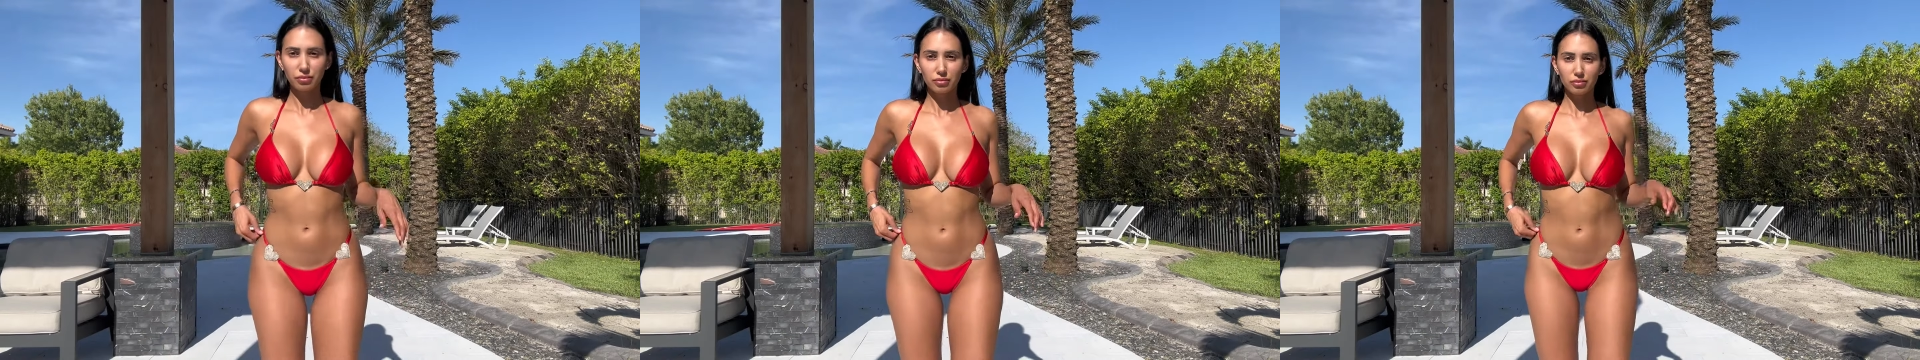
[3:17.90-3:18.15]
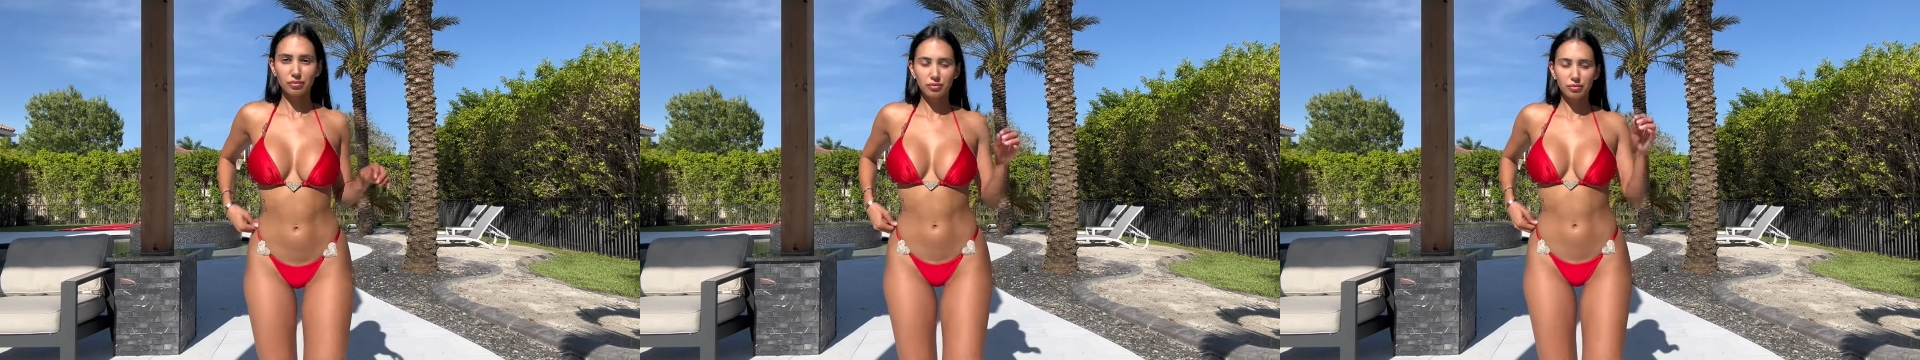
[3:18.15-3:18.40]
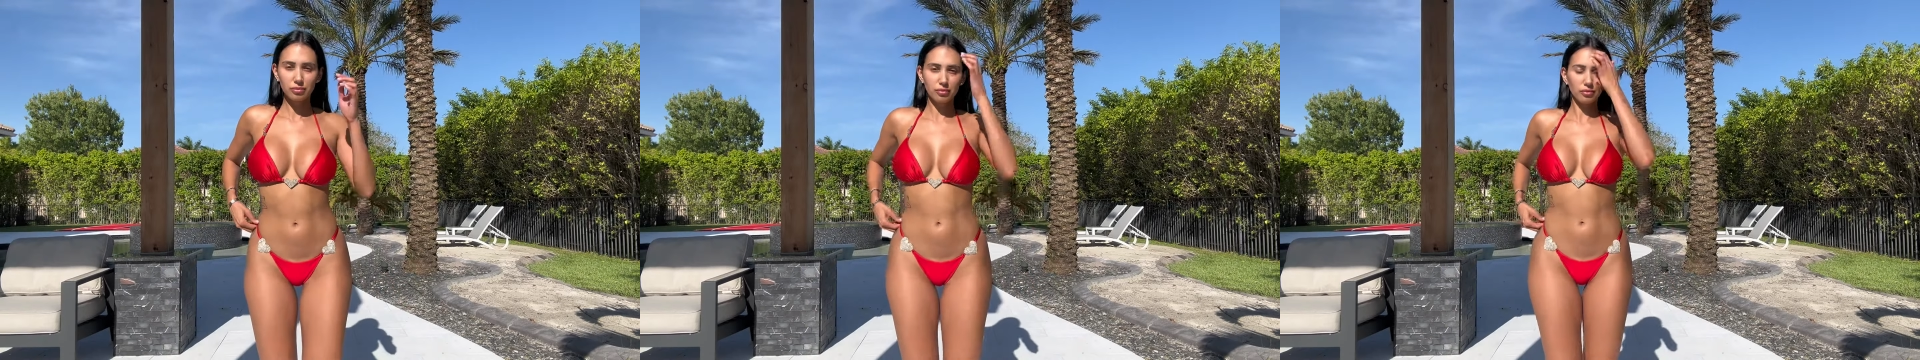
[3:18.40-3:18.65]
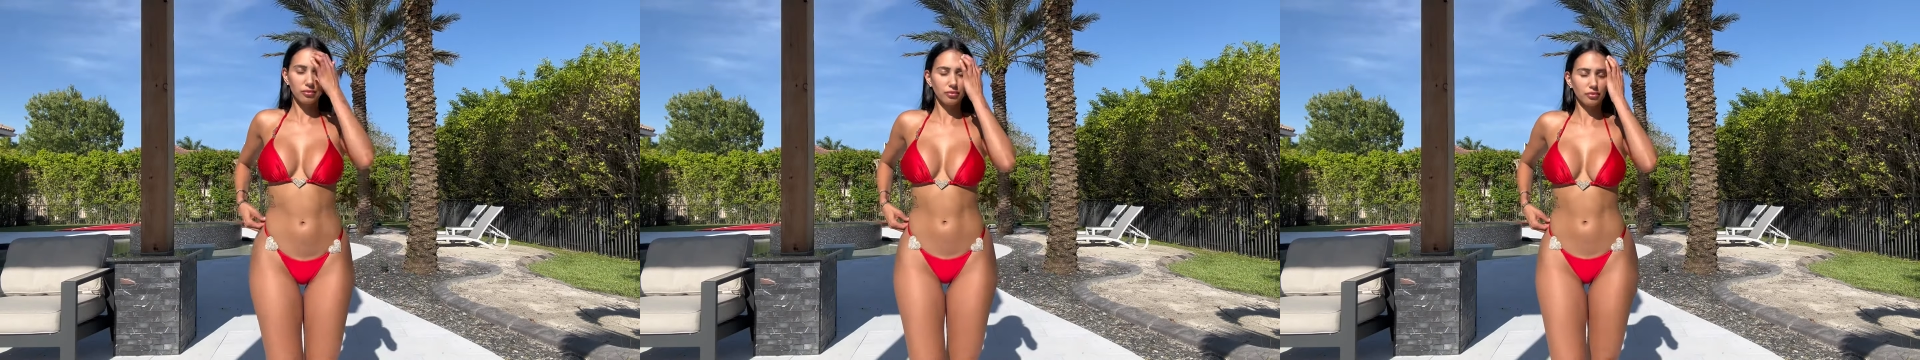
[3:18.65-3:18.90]

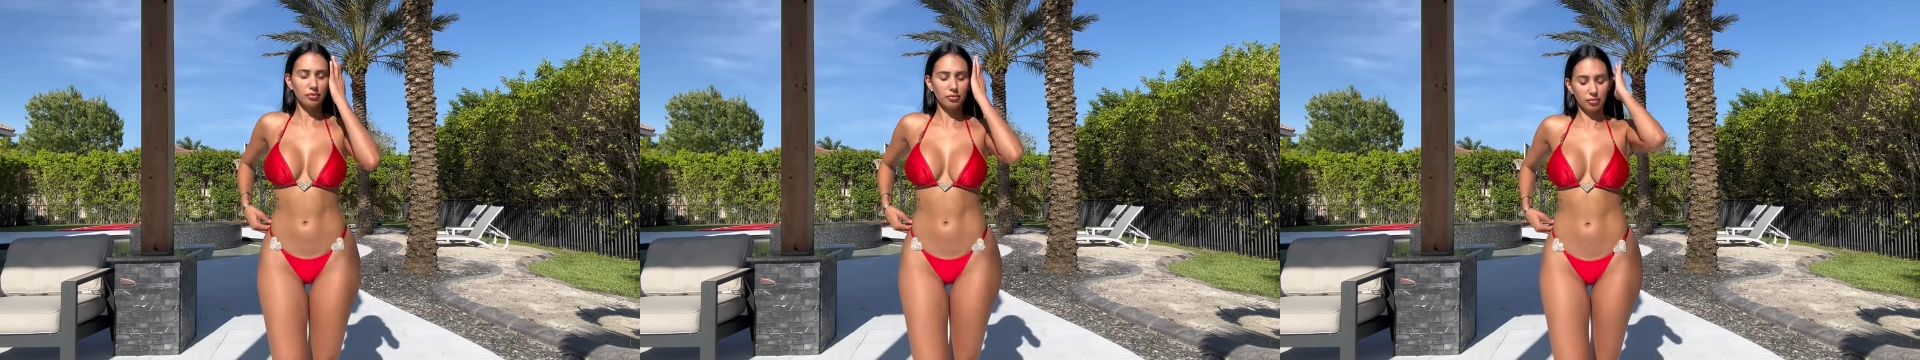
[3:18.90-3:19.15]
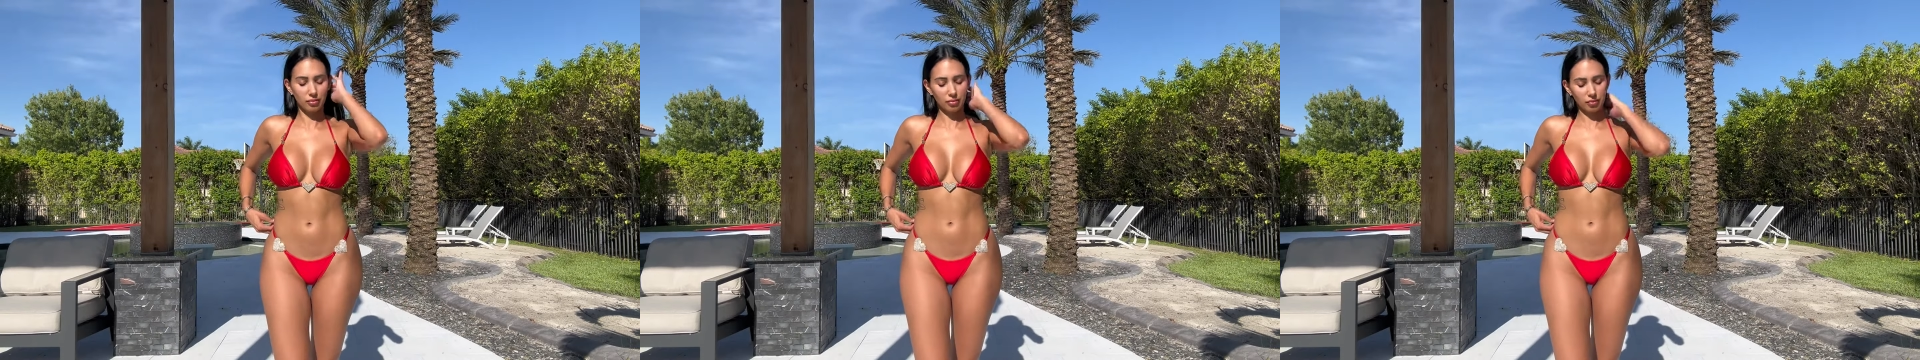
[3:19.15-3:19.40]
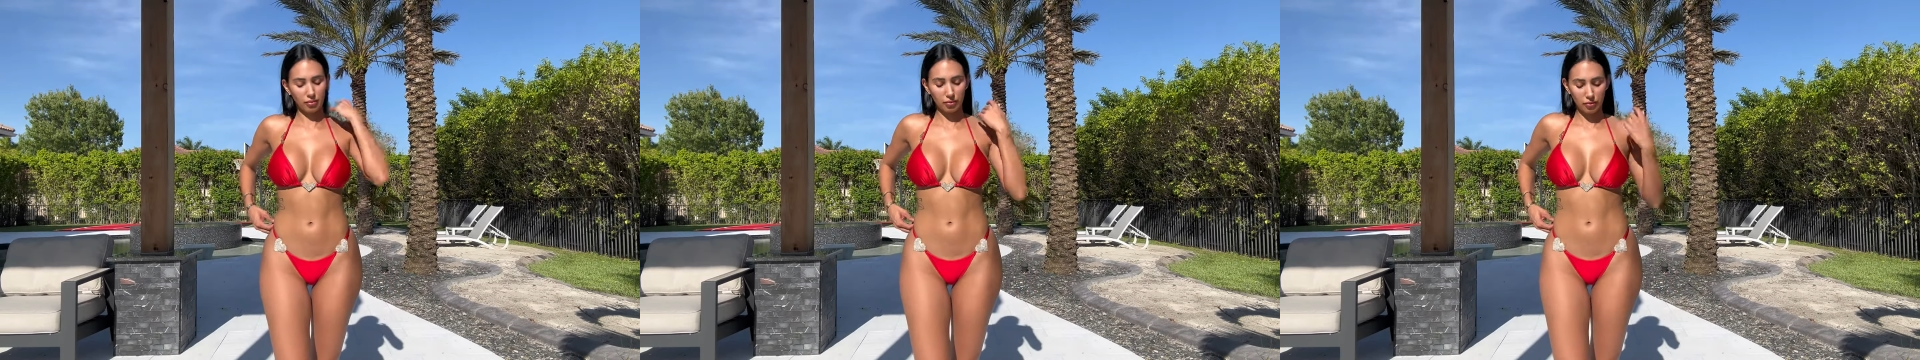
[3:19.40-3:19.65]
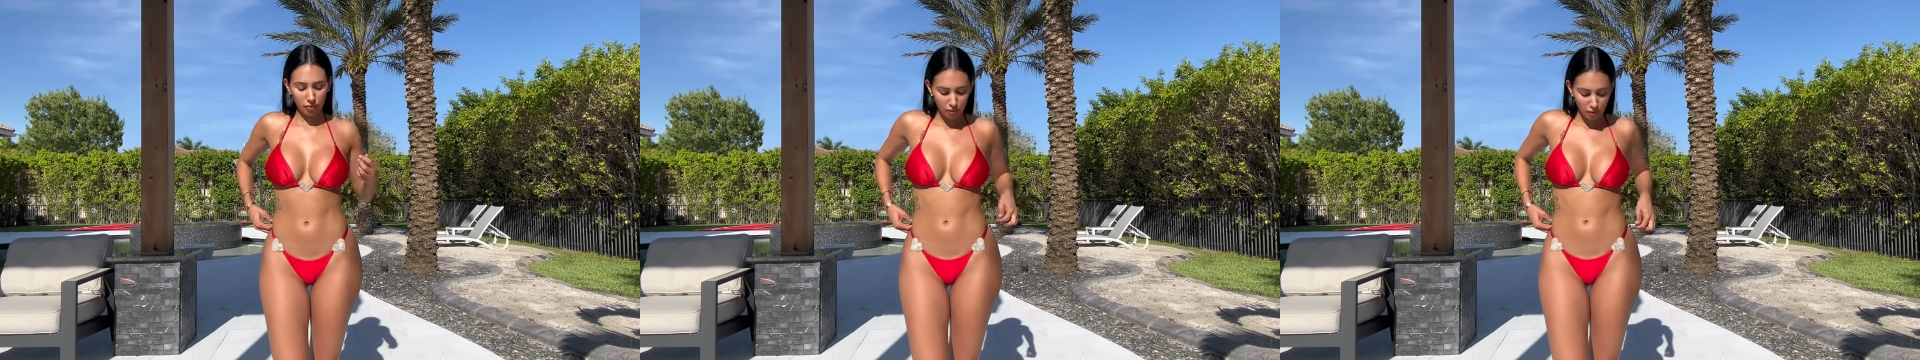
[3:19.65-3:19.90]

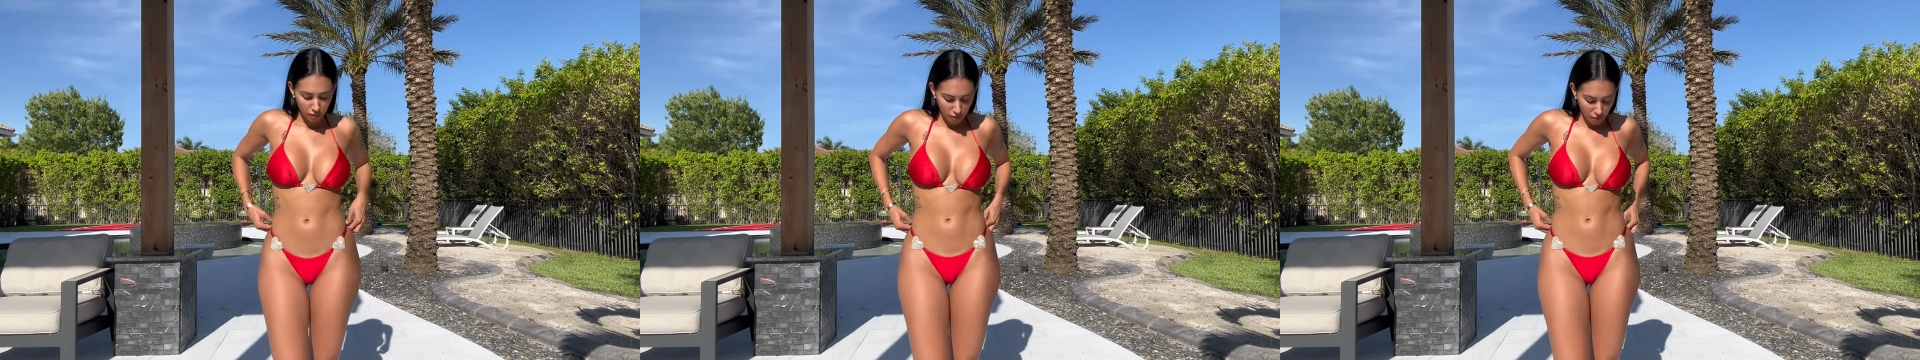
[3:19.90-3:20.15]
[no speech]